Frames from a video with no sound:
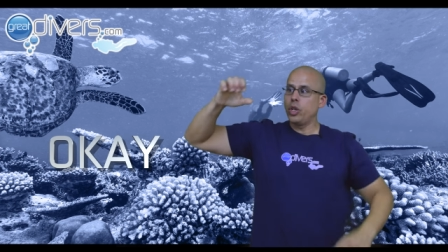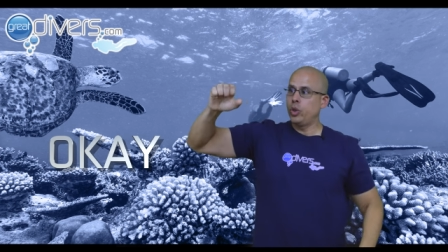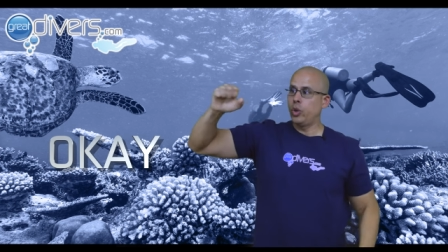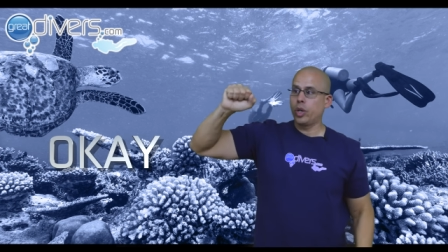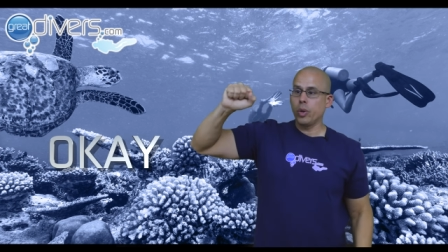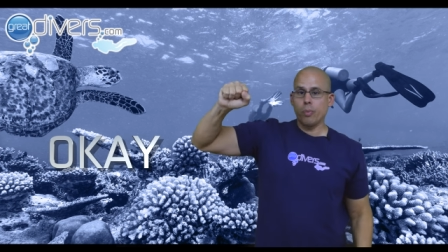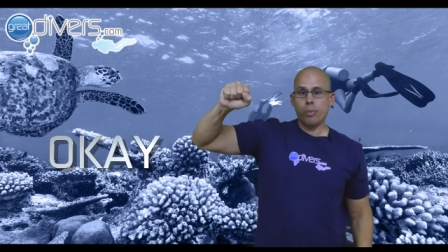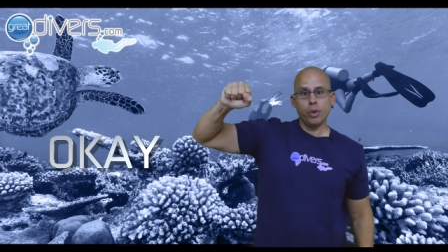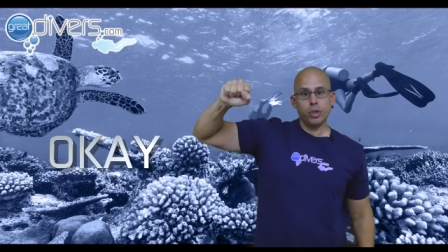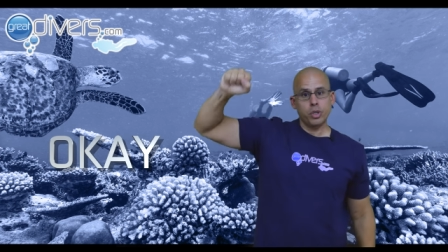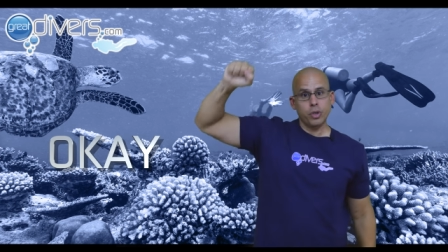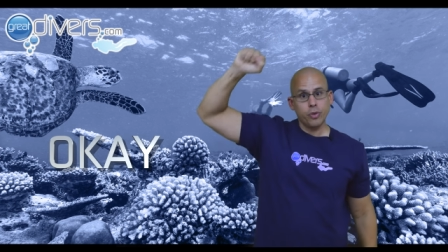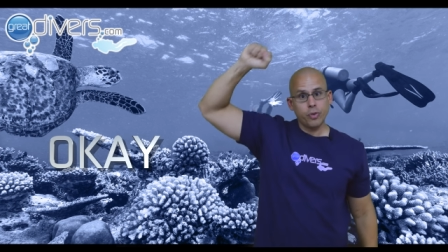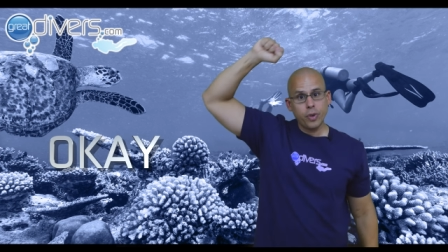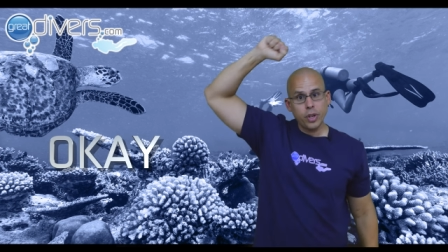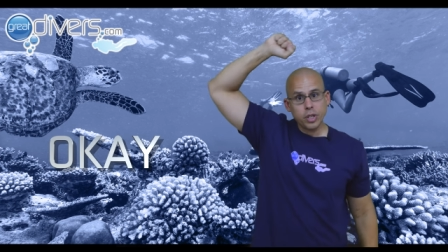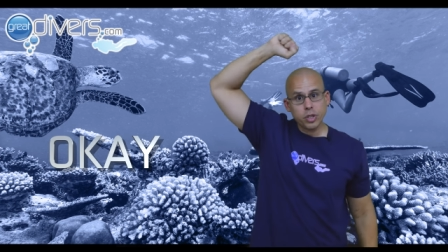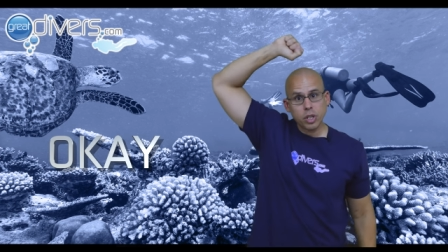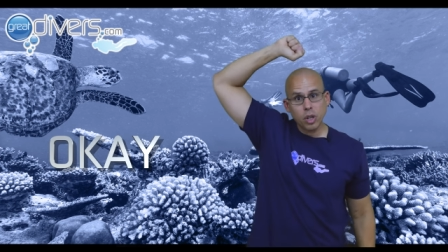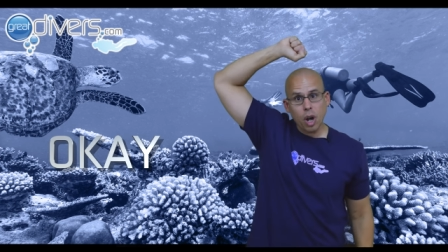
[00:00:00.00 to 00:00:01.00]
you can put your
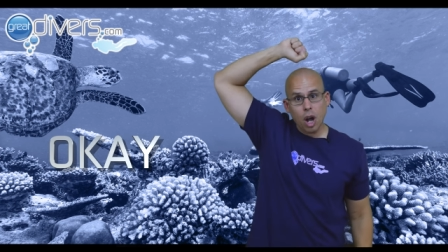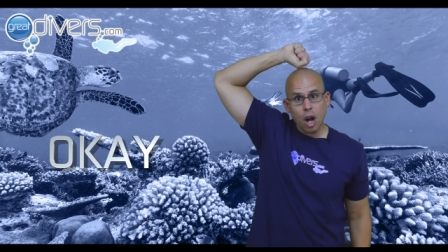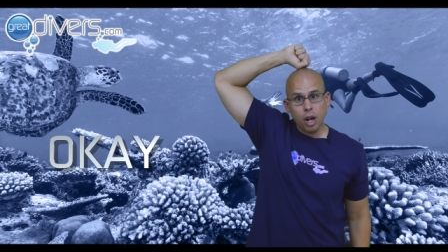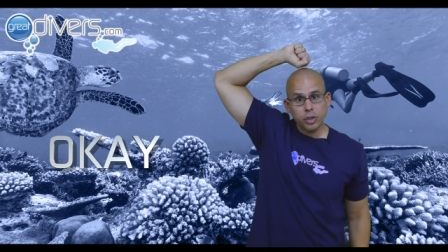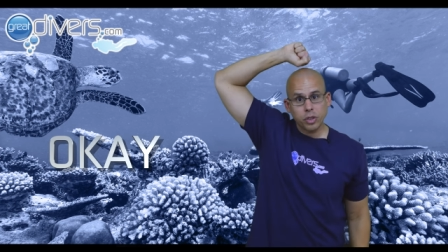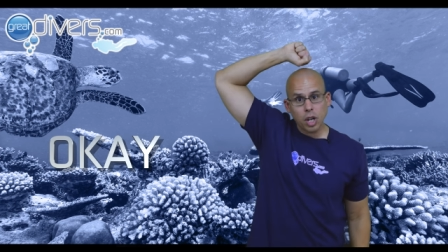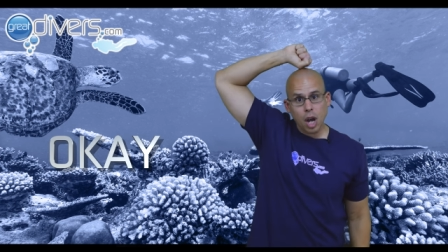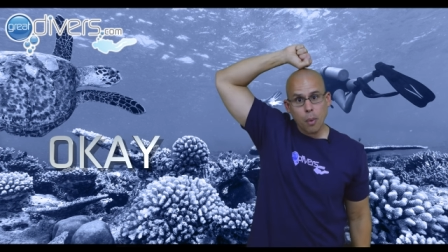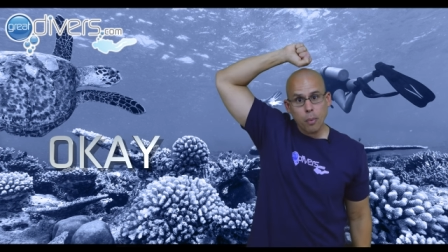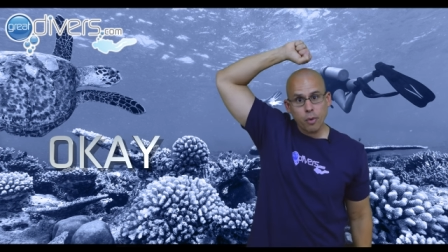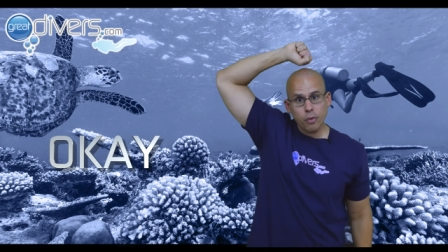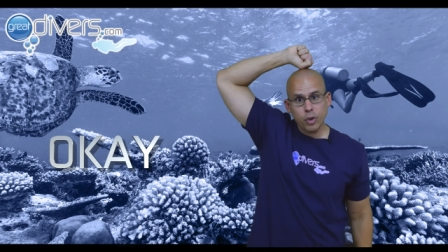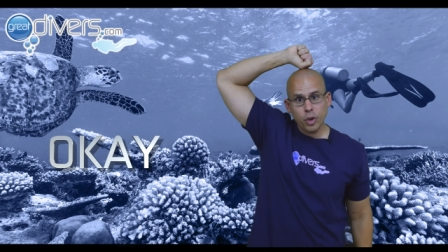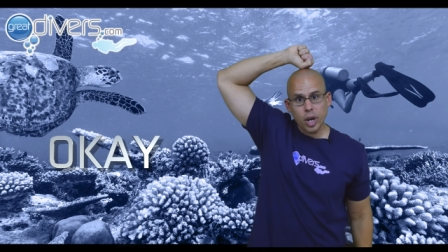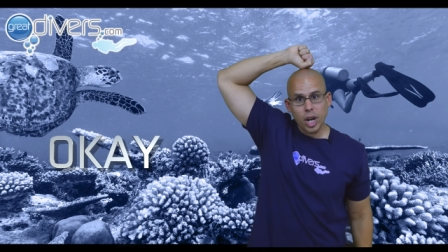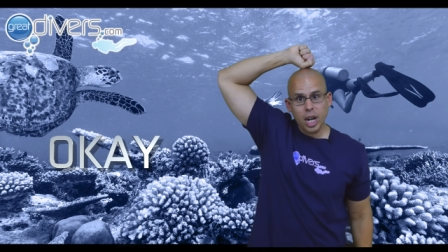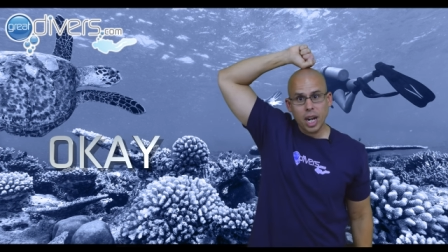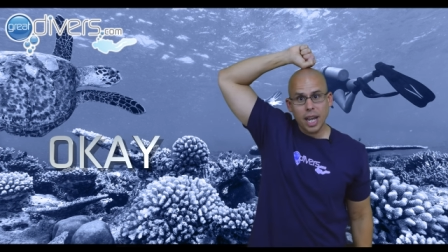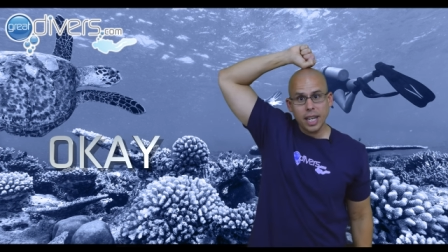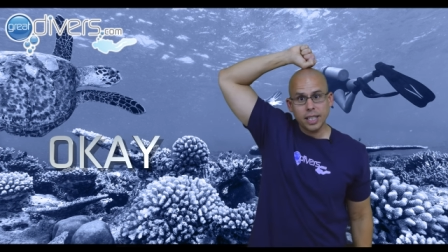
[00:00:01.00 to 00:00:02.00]
fist on top of your
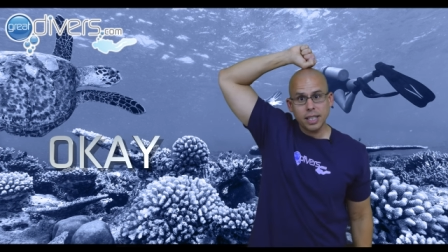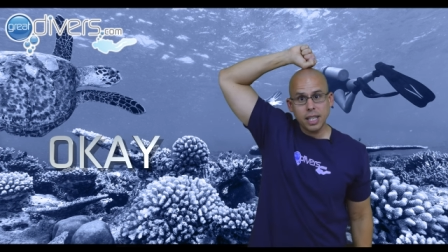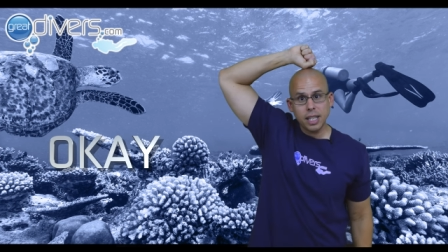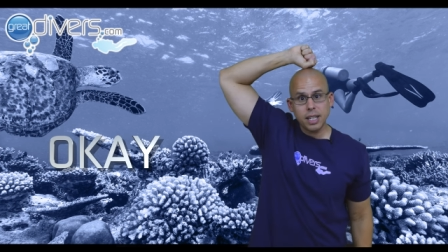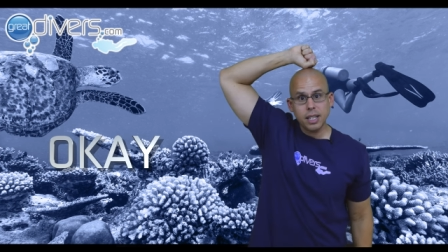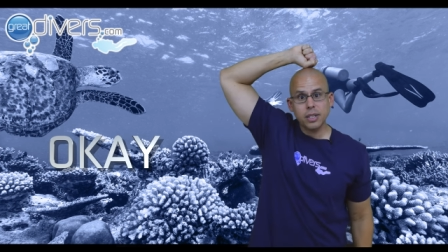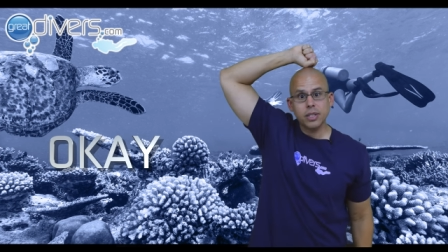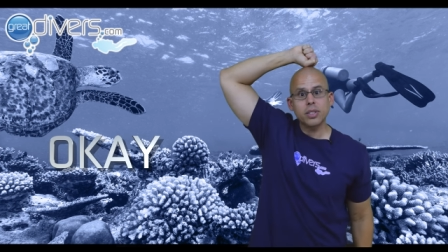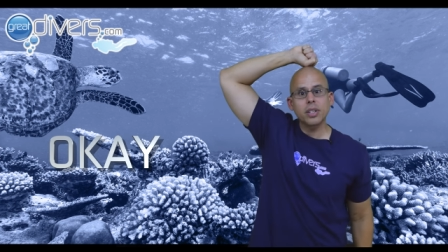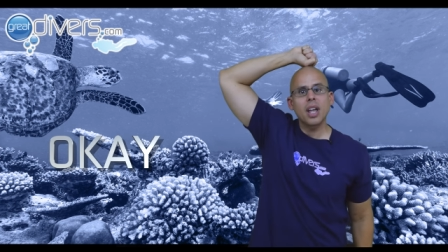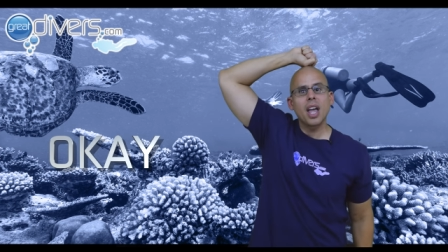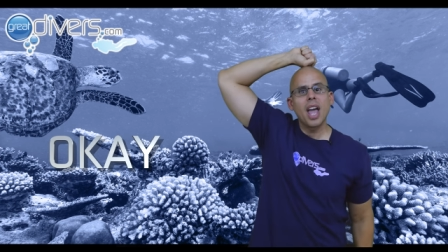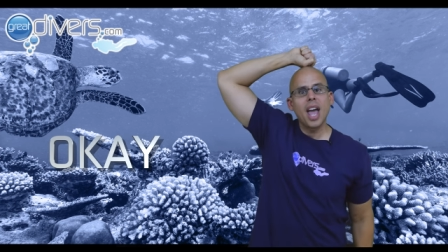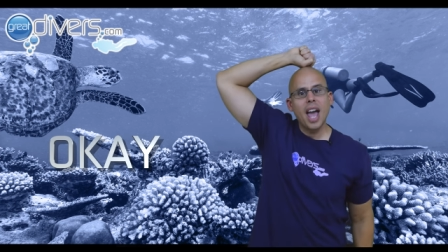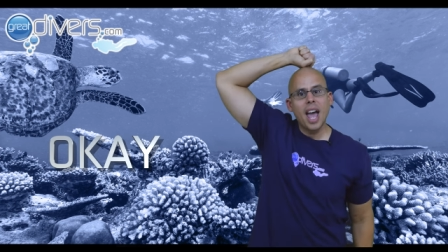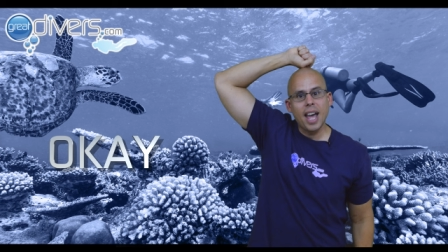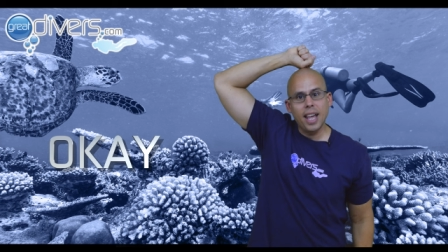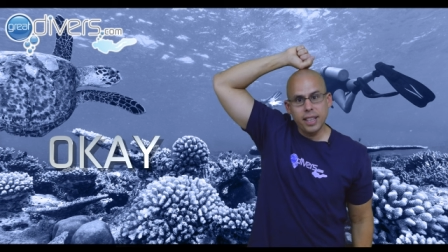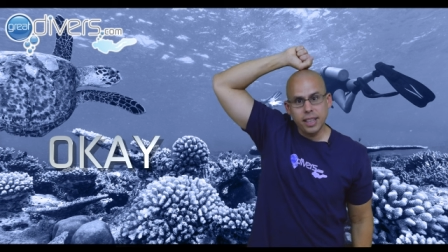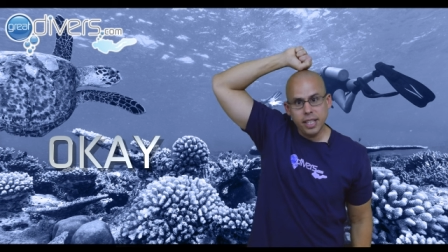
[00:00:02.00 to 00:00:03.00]
head like this,
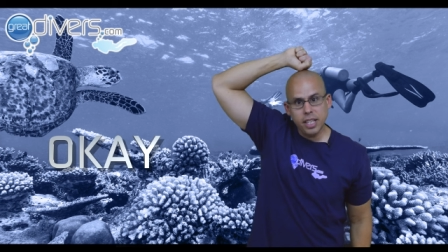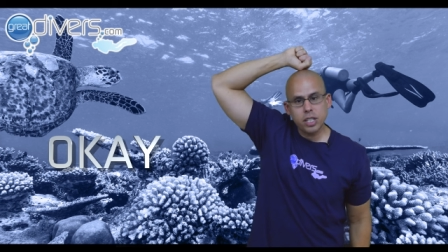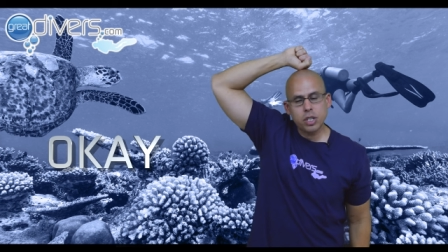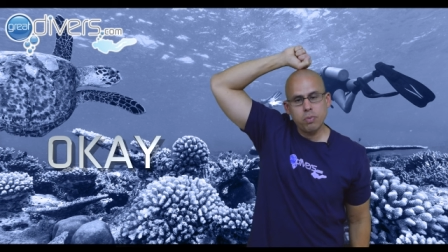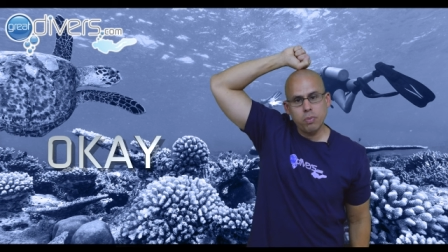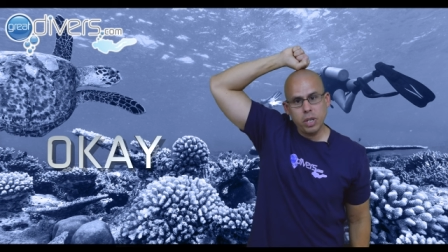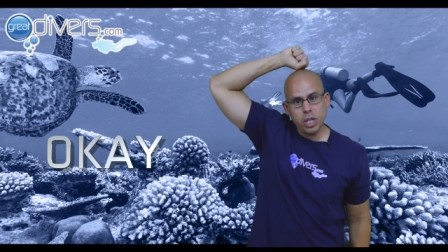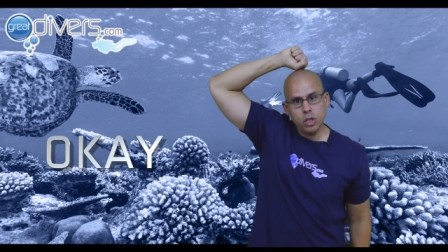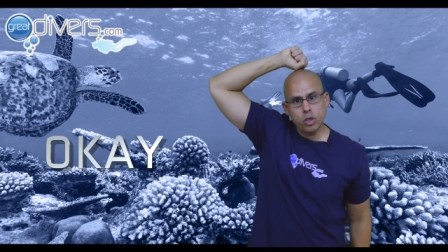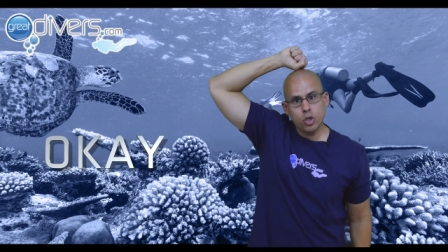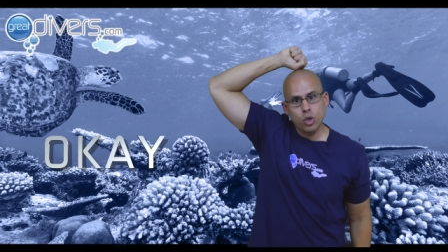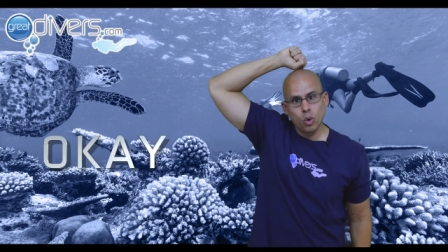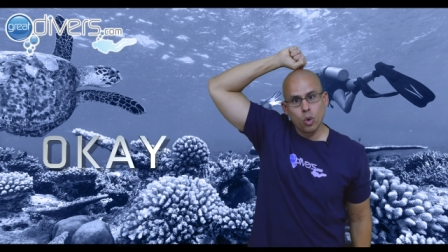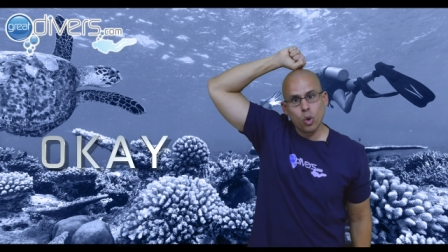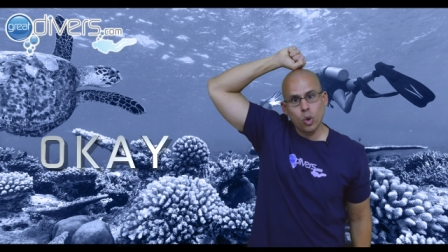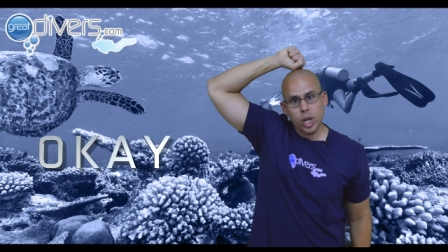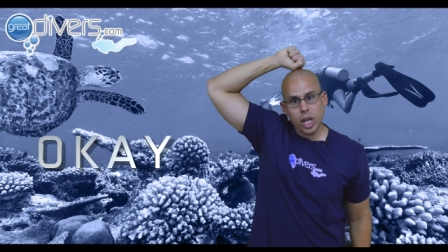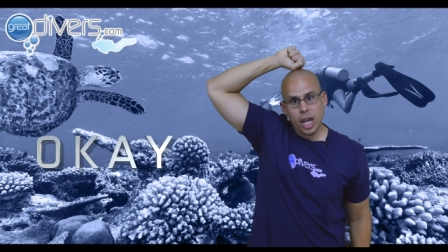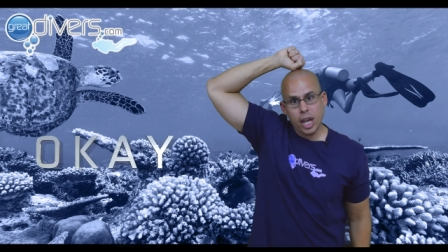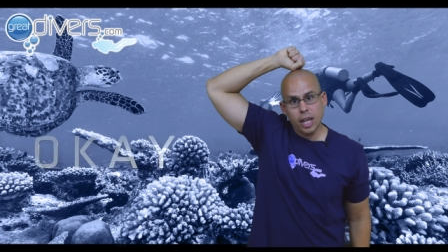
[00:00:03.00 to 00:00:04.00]
and this means you're
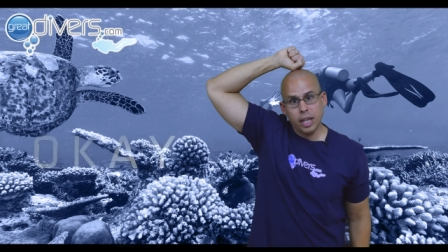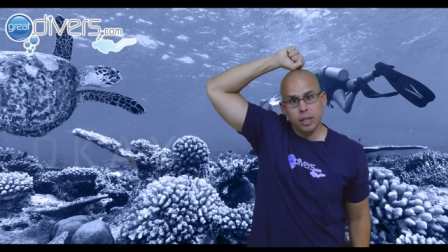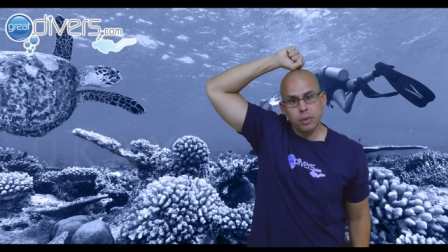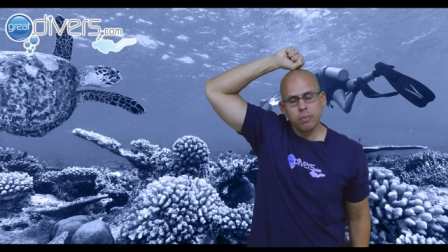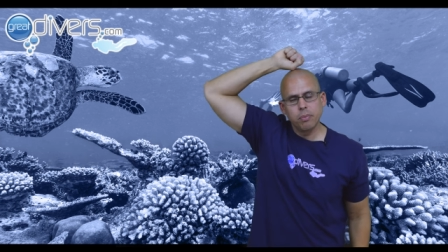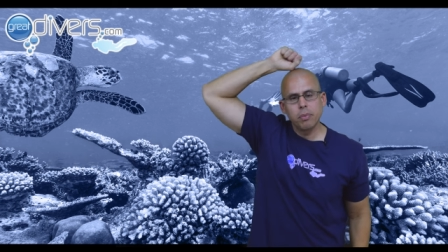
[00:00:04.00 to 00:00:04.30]
okay.